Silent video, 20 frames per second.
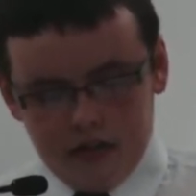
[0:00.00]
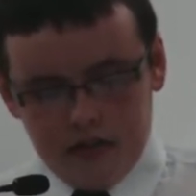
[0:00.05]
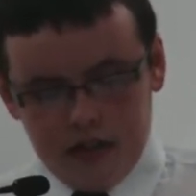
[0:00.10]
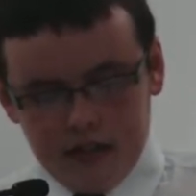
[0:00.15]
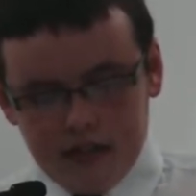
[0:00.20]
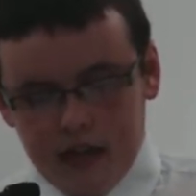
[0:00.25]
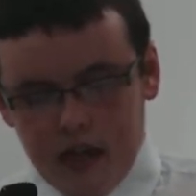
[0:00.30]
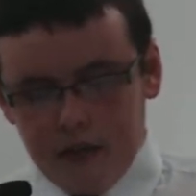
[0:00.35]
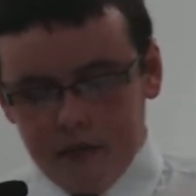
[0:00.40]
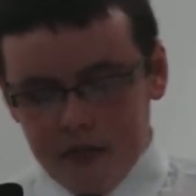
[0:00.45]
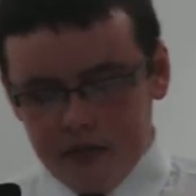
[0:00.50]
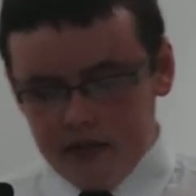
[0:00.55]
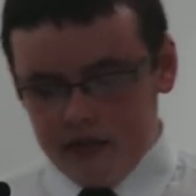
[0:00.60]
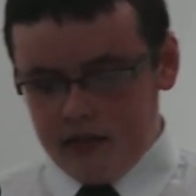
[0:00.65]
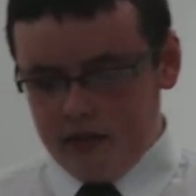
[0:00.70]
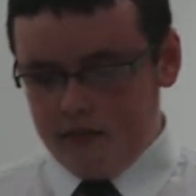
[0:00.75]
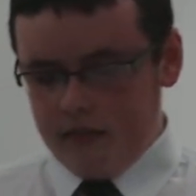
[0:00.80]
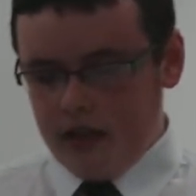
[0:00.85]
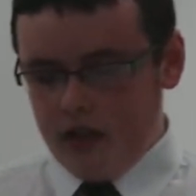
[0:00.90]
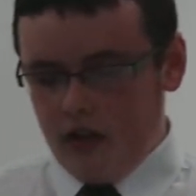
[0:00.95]
This
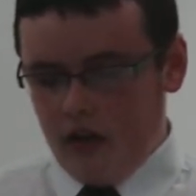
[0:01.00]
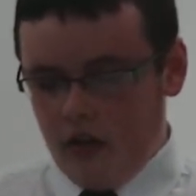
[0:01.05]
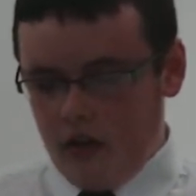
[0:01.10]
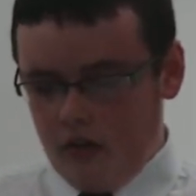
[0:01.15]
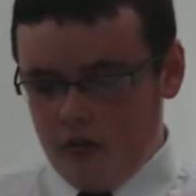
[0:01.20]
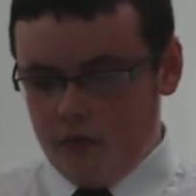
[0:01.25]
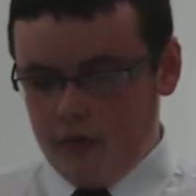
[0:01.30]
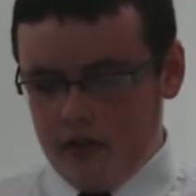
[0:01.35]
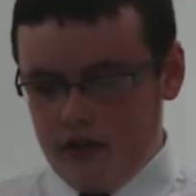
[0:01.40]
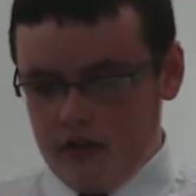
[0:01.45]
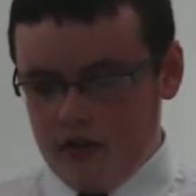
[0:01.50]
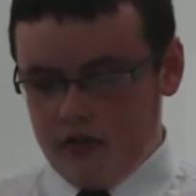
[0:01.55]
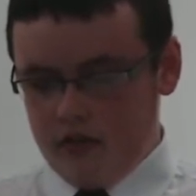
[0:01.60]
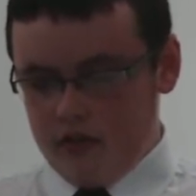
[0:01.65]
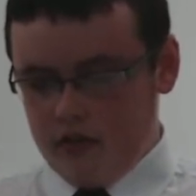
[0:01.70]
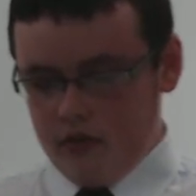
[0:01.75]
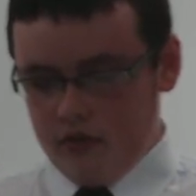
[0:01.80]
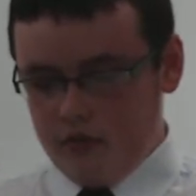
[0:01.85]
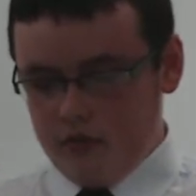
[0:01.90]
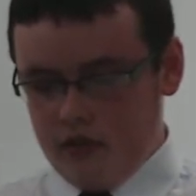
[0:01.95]
happens to me a lot when the
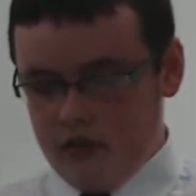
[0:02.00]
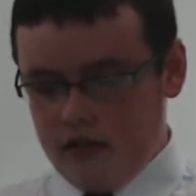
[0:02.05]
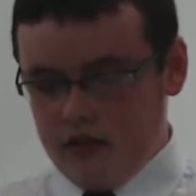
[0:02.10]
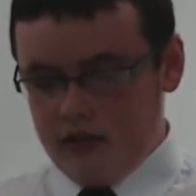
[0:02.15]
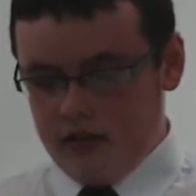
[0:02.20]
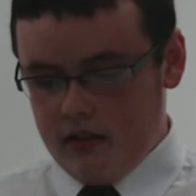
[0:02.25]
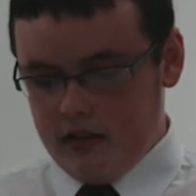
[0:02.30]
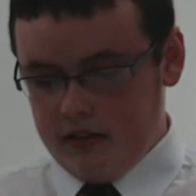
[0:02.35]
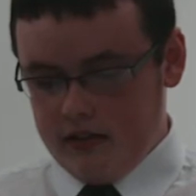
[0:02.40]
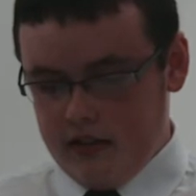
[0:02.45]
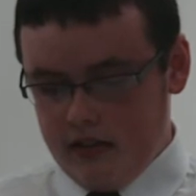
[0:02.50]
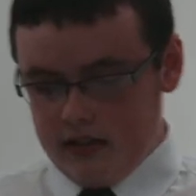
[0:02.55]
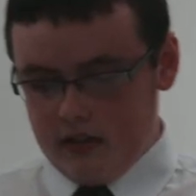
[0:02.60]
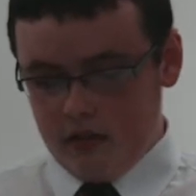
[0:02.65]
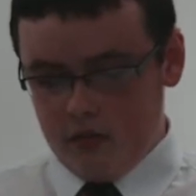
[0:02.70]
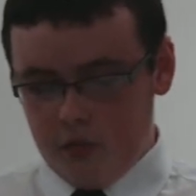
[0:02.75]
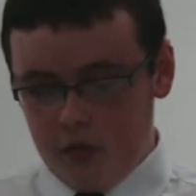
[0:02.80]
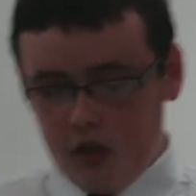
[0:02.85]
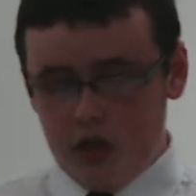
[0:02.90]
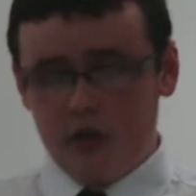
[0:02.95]
consultant has had
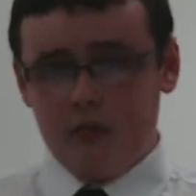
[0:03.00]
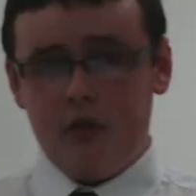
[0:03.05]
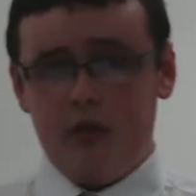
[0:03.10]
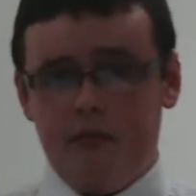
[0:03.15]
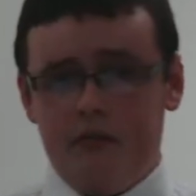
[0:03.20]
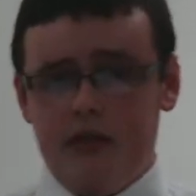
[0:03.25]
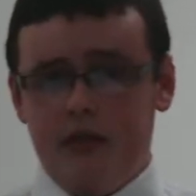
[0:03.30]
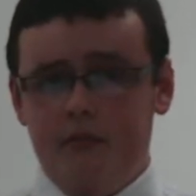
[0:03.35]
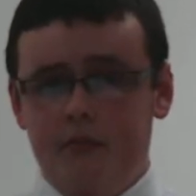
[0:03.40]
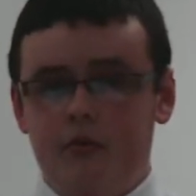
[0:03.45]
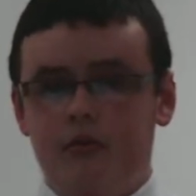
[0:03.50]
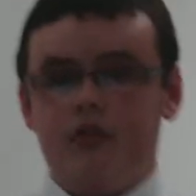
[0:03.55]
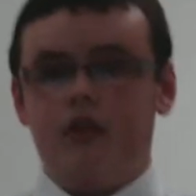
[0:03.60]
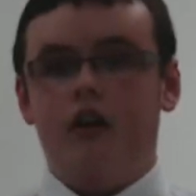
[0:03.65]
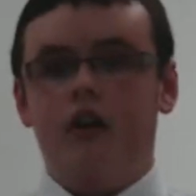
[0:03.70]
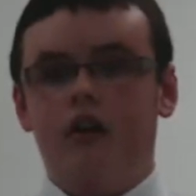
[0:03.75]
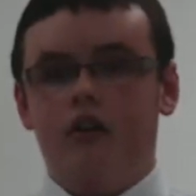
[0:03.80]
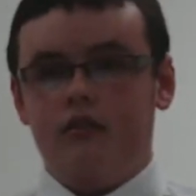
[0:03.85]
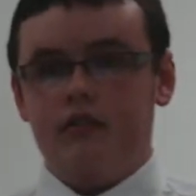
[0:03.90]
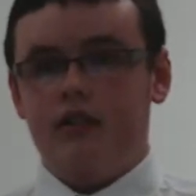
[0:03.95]
to work with people
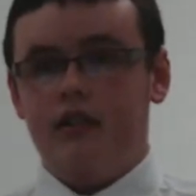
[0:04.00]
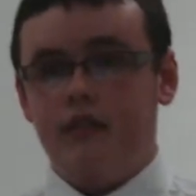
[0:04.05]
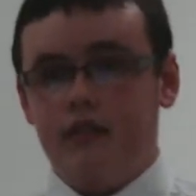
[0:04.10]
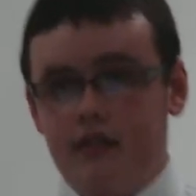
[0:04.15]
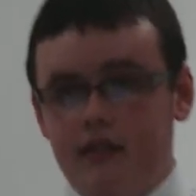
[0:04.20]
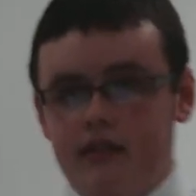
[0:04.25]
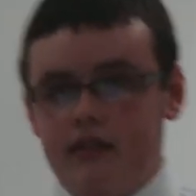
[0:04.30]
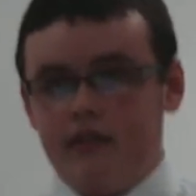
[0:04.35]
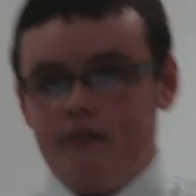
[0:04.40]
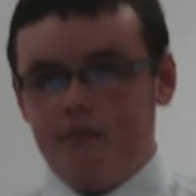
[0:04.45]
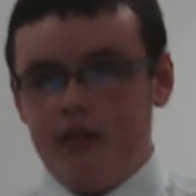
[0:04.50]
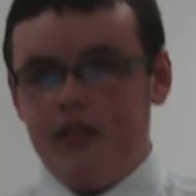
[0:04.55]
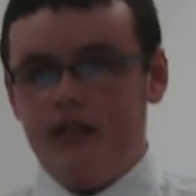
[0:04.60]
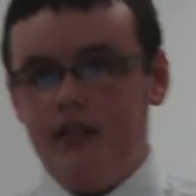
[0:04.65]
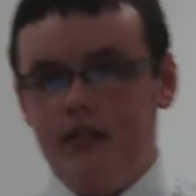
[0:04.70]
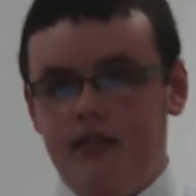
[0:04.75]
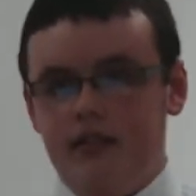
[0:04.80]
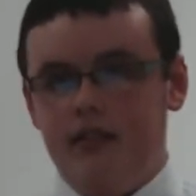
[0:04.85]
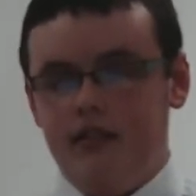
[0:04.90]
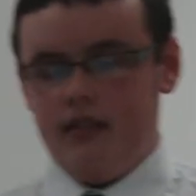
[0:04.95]
that aren't in the same
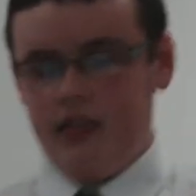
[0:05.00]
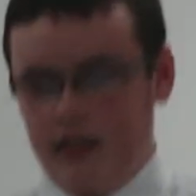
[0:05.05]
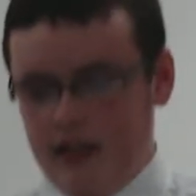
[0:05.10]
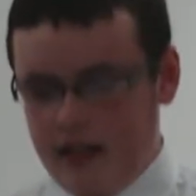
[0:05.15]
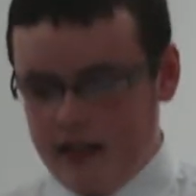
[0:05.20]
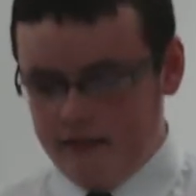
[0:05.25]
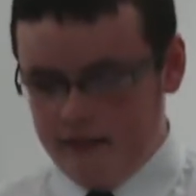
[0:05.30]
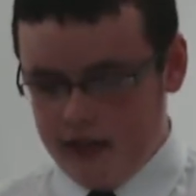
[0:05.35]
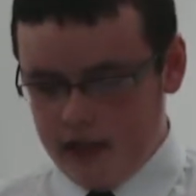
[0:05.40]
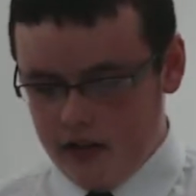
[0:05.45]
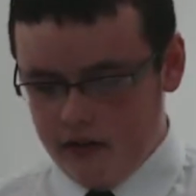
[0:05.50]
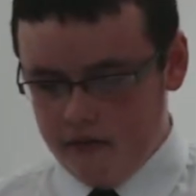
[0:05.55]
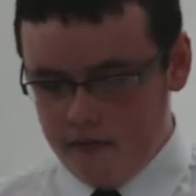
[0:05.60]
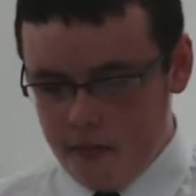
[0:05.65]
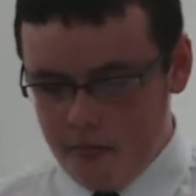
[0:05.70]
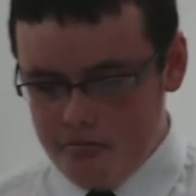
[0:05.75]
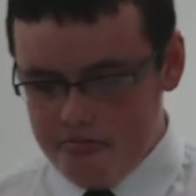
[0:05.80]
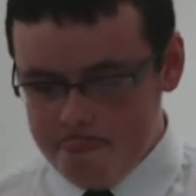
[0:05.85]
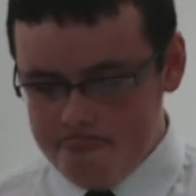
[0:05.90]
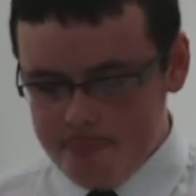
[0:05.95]
PCT area.
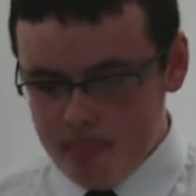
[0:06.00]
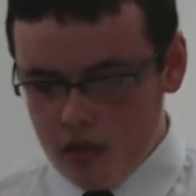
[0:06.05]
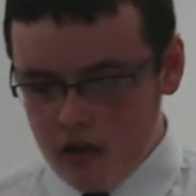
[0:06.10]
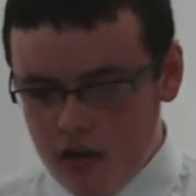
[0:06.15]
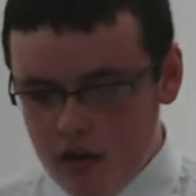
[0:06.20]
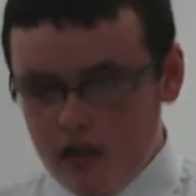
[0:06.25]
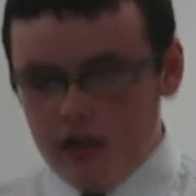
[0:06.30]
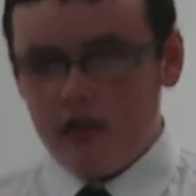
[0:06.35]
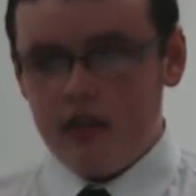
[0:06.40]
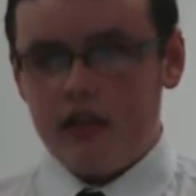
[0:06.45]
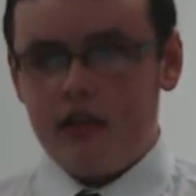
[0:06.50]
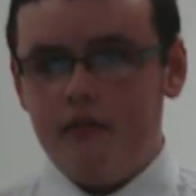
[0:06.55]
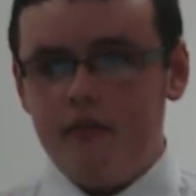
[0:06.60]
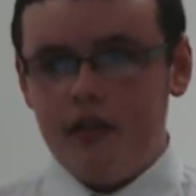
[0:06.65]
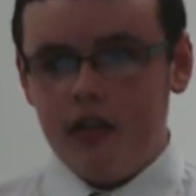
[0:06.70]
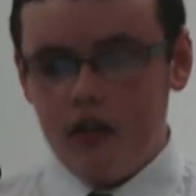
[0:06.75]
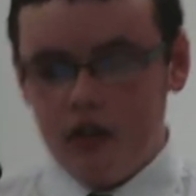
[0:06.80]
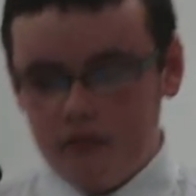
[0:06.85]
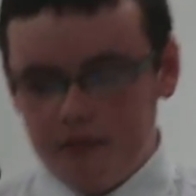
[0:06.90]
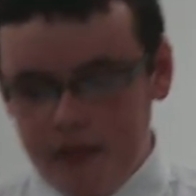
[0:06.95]
There can
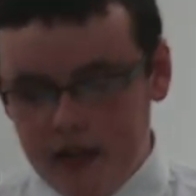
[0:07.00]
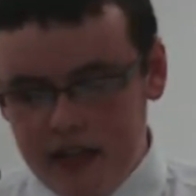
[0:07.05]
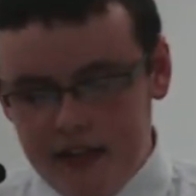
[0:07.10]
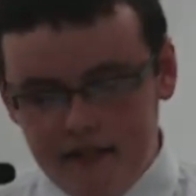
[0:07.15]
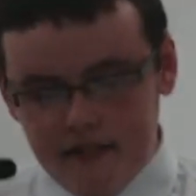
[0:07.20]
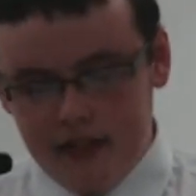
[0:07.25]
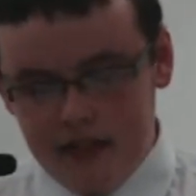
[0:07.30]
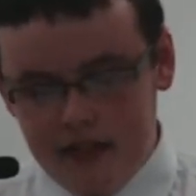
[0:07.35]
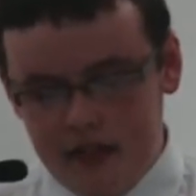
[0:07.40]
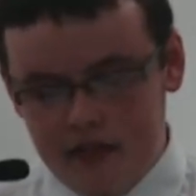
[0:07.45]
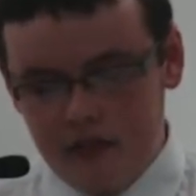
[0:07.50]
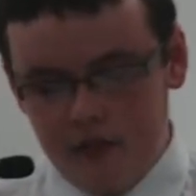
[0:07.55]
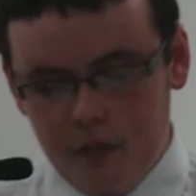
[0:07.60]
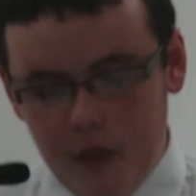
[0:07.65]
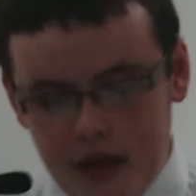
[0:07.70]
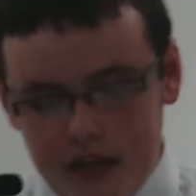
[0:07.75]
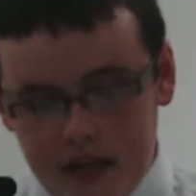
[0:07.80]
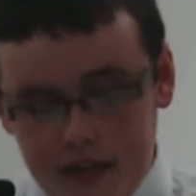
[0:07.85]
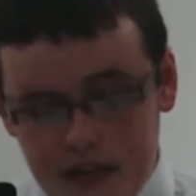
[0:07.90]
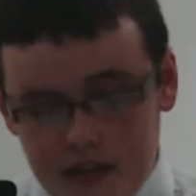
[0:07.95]
be long periods of
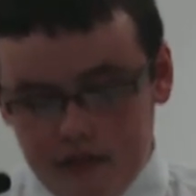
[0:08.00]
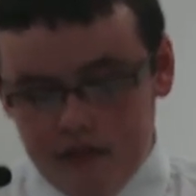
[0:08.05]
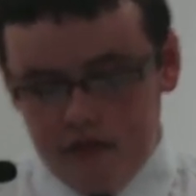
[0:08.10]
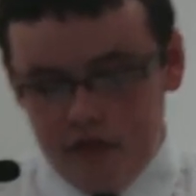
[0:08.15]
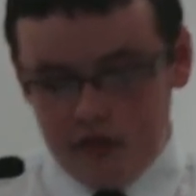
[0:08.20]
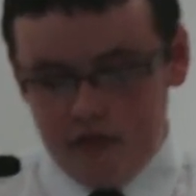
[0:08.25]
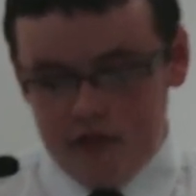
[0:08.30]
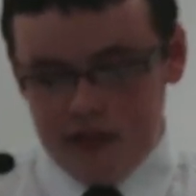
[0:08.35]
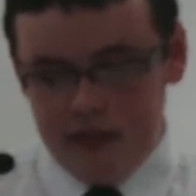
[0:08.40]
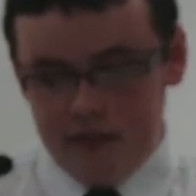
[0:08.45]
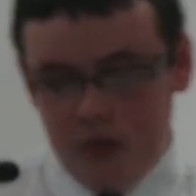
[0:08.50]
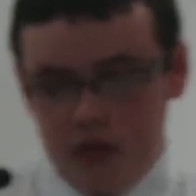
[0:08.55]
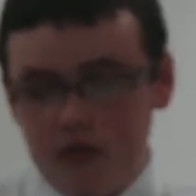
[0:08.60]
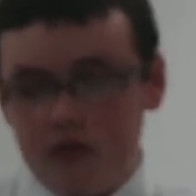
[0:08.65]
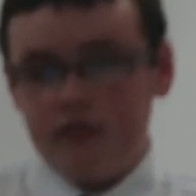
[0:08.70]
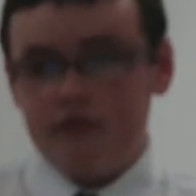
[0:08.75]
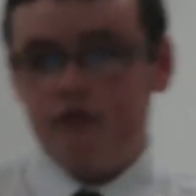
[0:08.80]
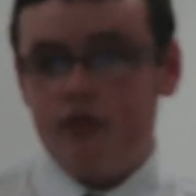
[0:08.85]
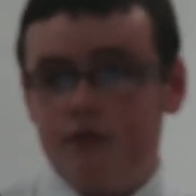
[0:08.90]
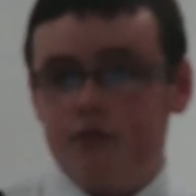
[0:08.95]
waiting for a
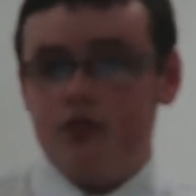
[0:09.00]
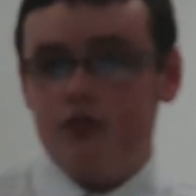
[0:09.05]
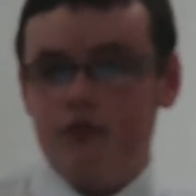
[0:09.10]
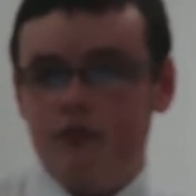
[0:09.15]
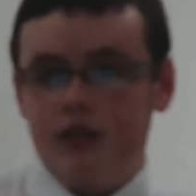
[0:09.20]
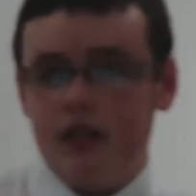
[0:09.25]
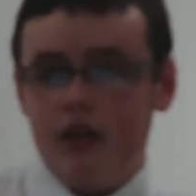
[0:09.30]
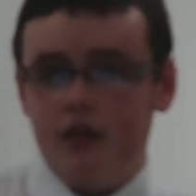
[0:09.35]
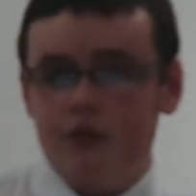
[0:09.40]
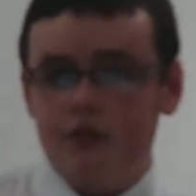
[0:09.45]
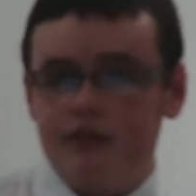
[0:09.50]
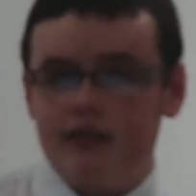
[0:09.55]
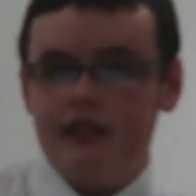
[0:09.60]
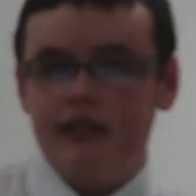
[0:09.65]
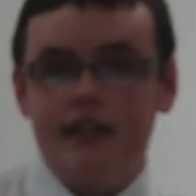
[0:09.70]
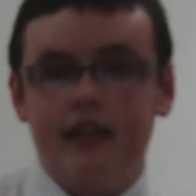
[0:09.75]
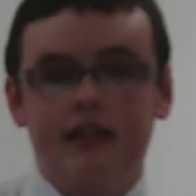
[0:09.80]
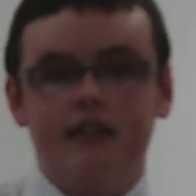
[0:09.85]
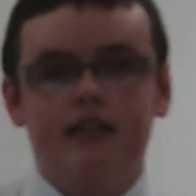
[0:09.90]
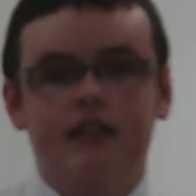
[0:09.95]
response from someone else
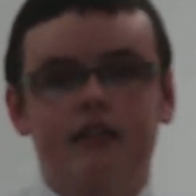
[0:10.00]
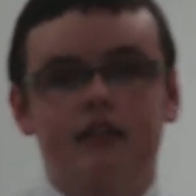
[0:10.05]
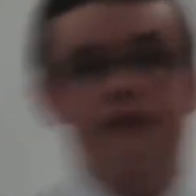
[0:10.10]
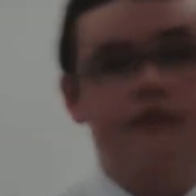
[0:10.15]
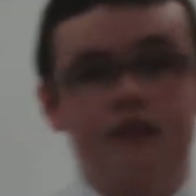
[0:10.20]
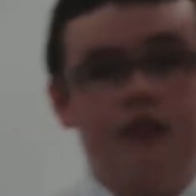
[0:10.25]
and getting the